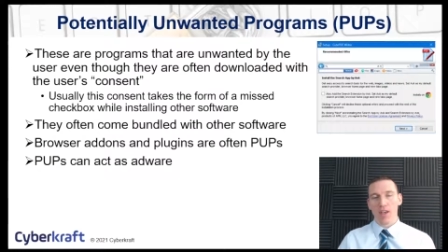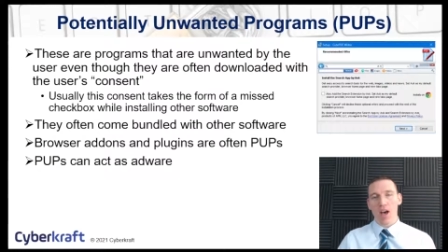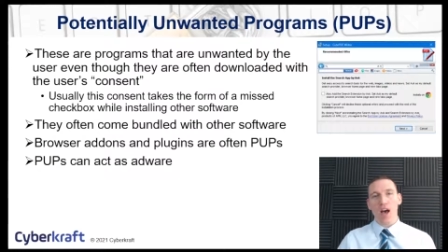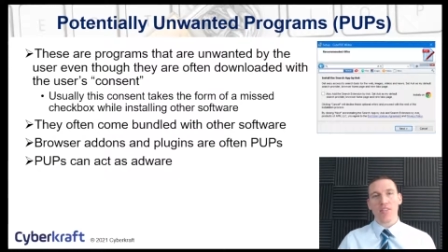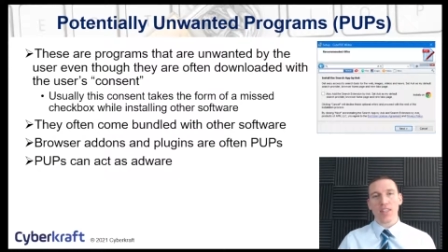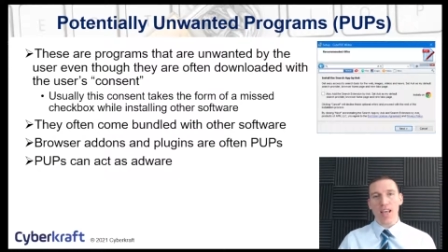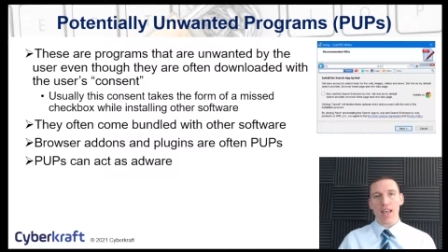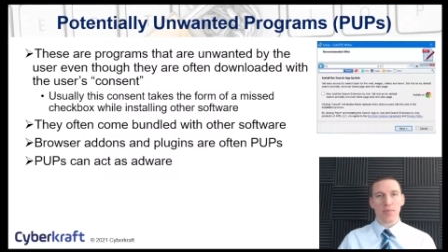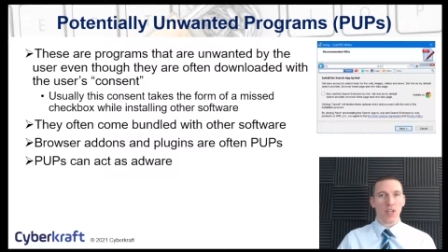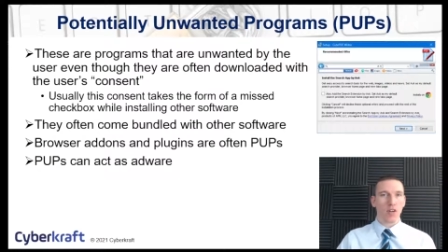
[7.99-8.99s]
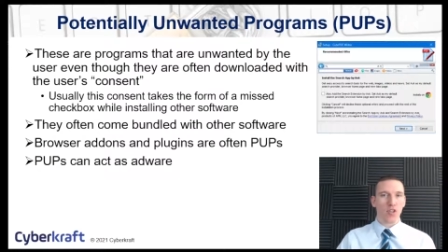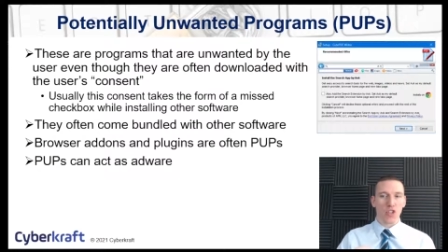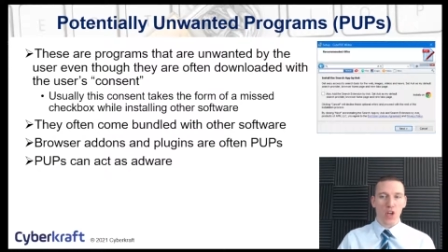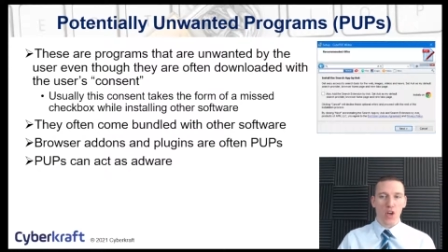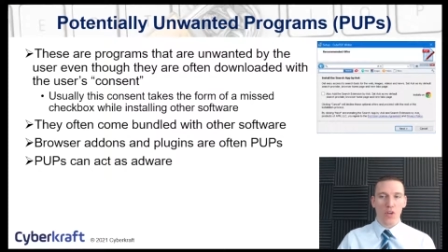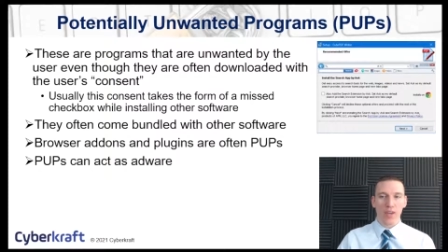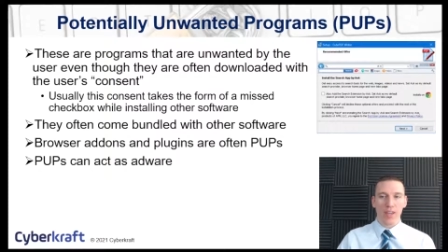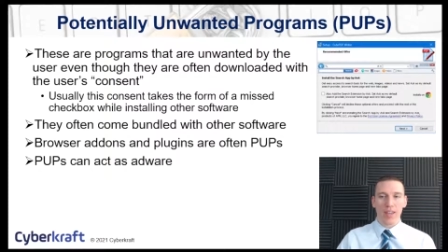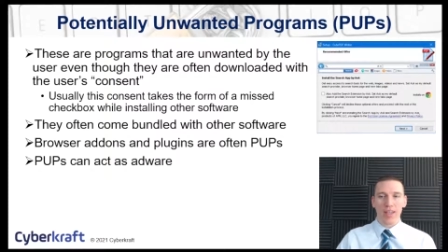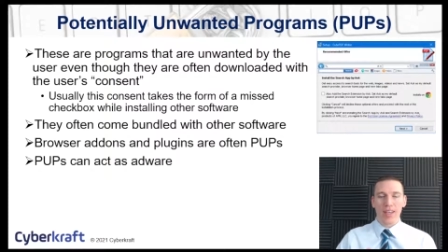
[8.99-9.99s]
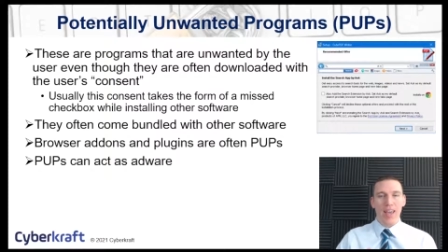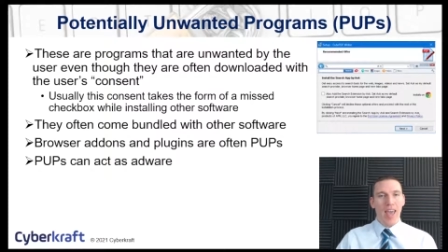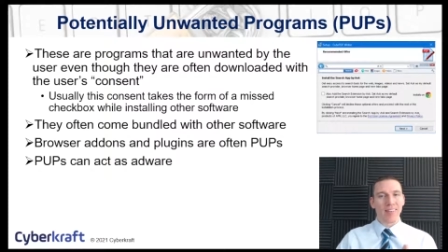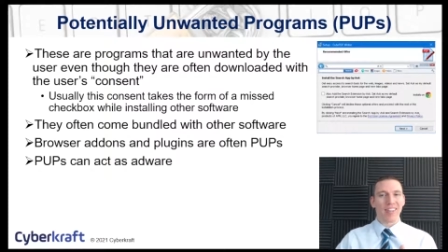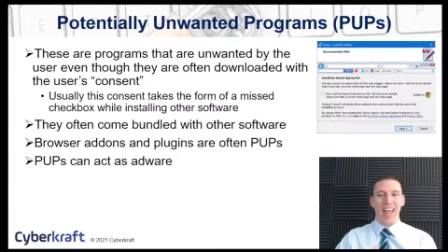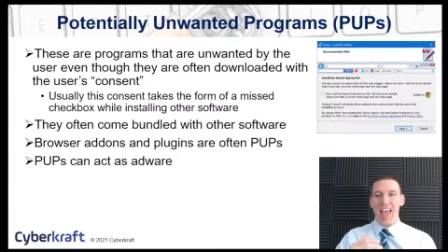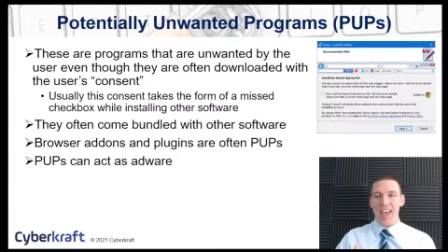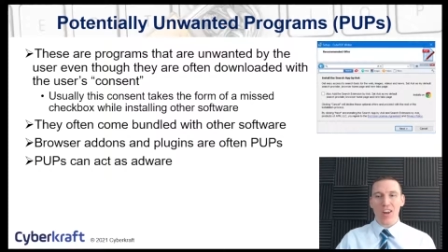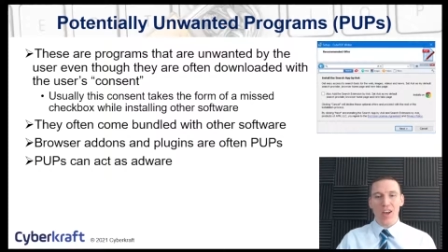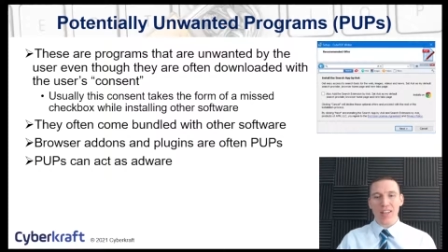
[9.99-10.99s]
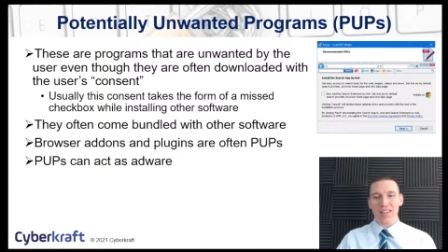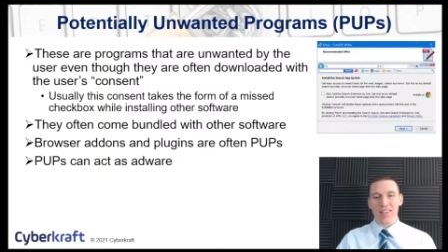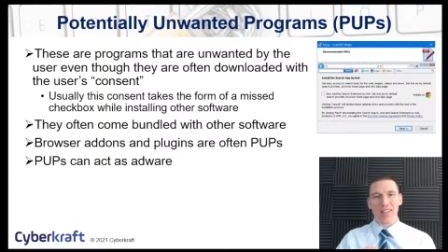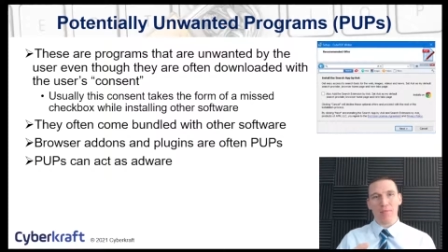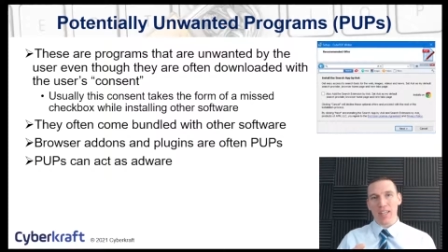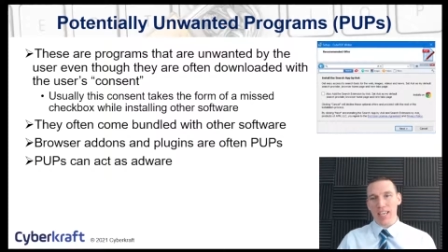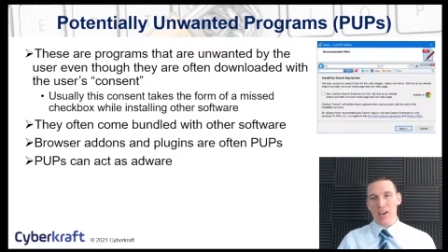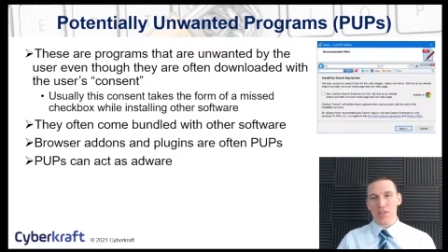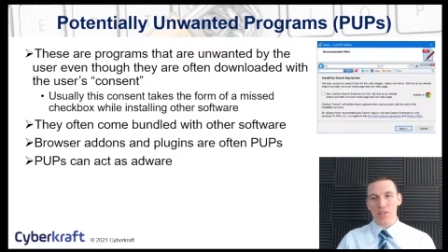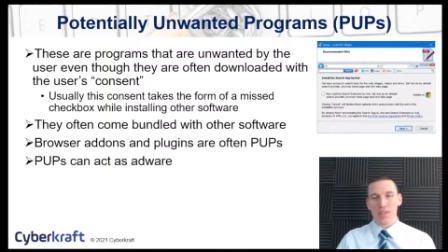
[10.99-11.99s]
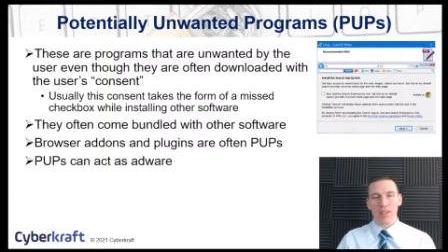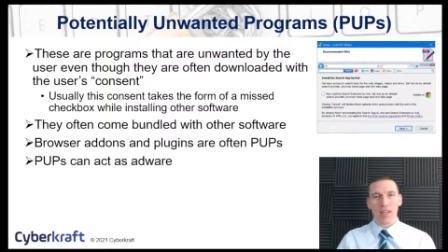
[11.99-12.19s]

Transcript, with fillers: Oftentimes they're installed as an add-on to something else.